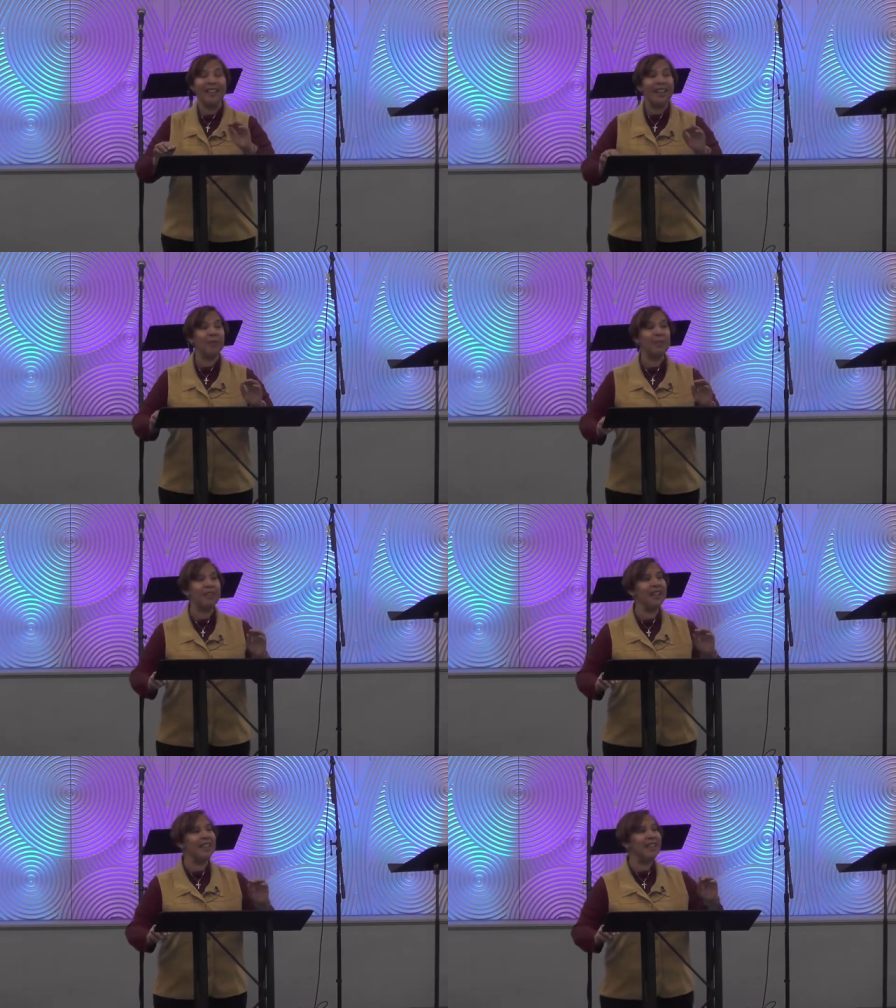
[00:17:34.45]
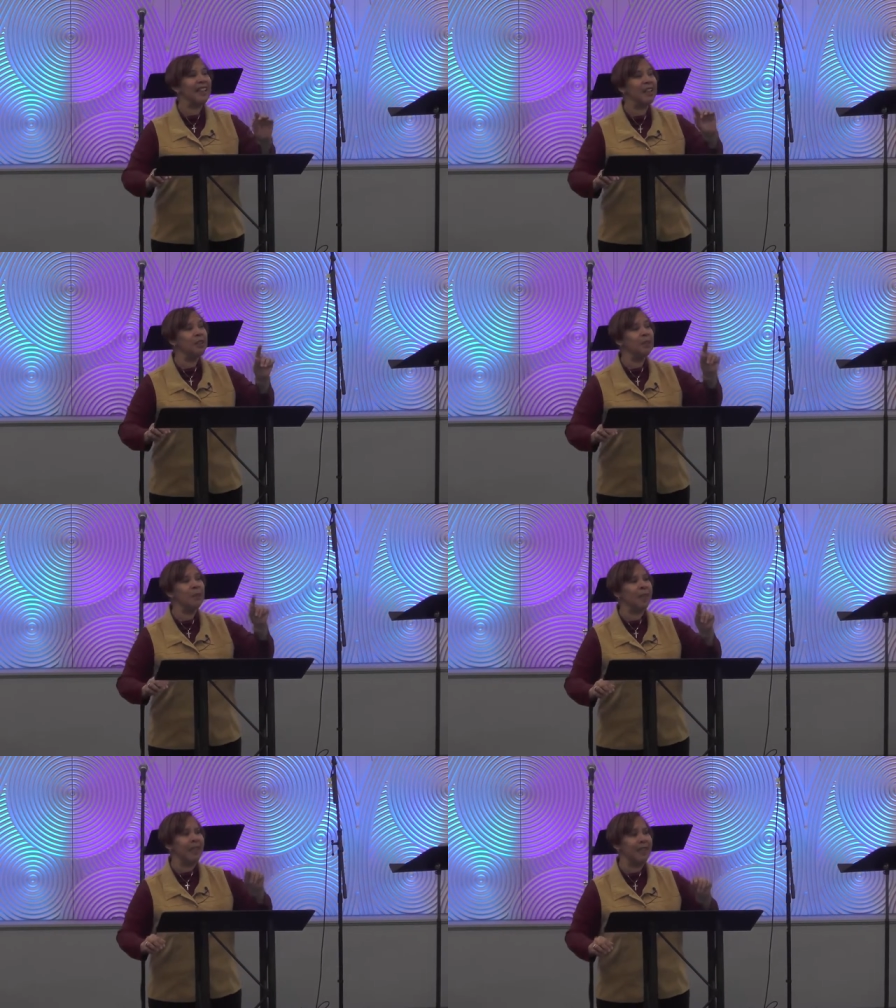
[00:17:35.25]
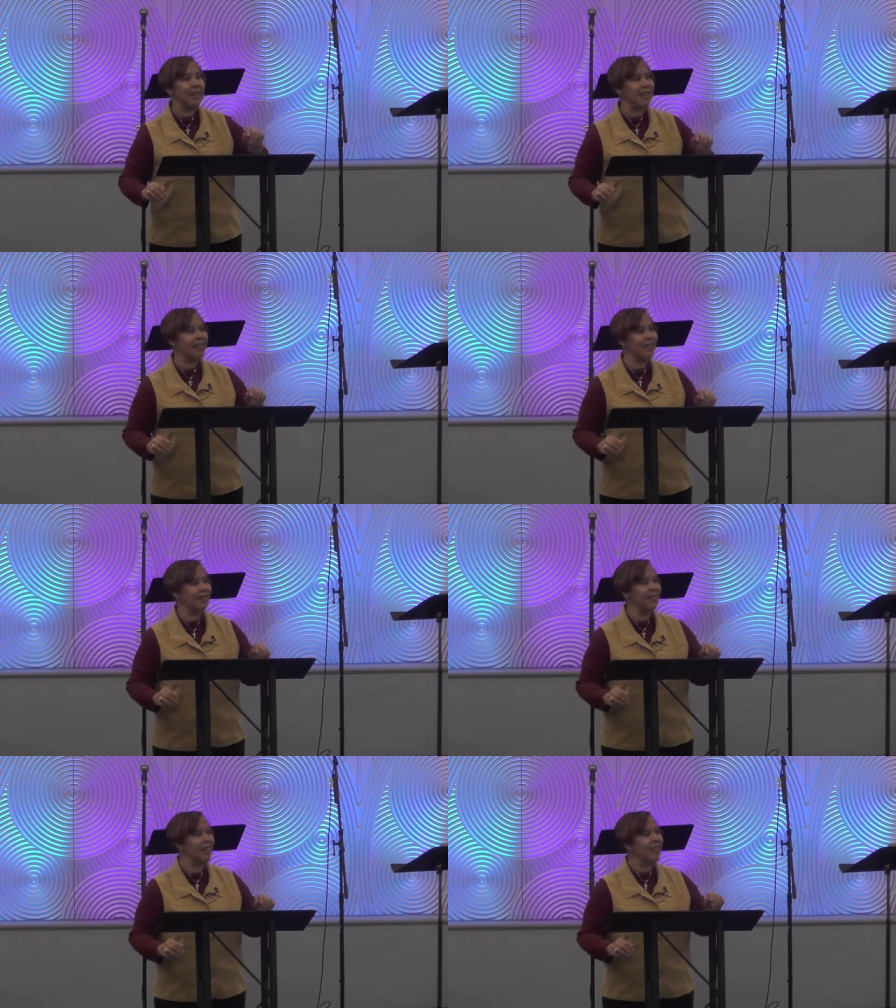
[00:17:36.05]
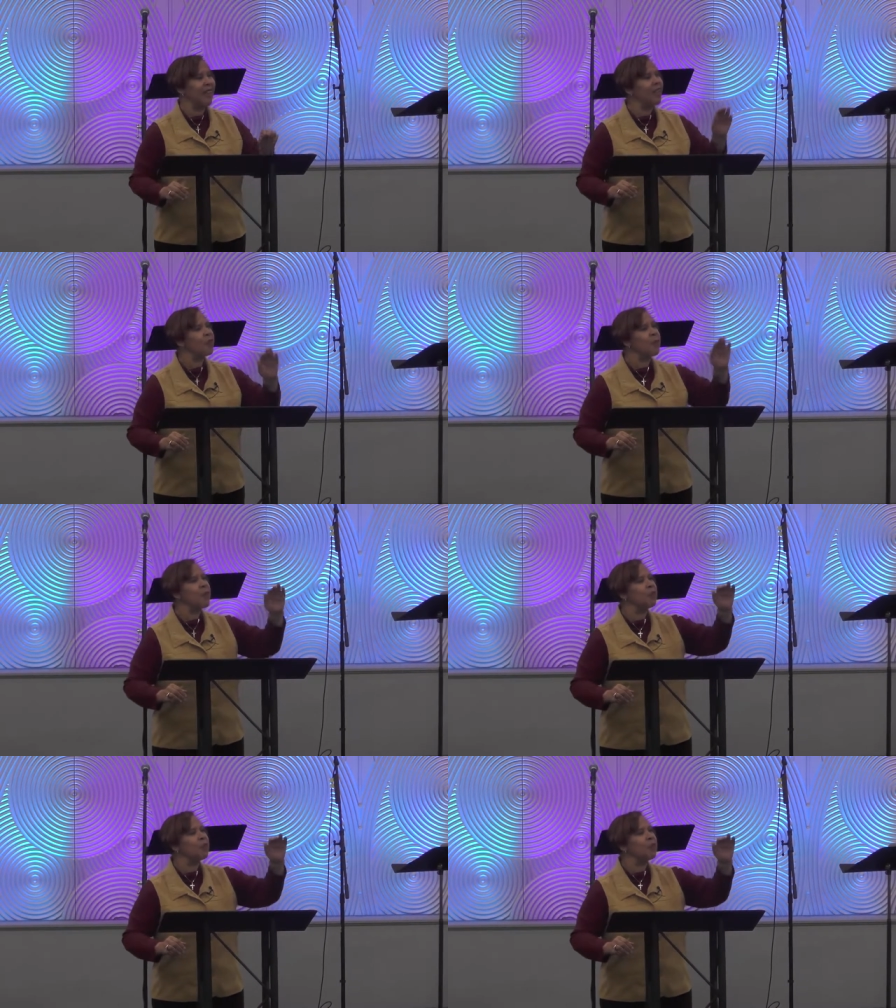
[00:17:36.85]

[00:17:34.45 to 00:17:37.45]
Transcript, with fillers: Even then, He knew me. Even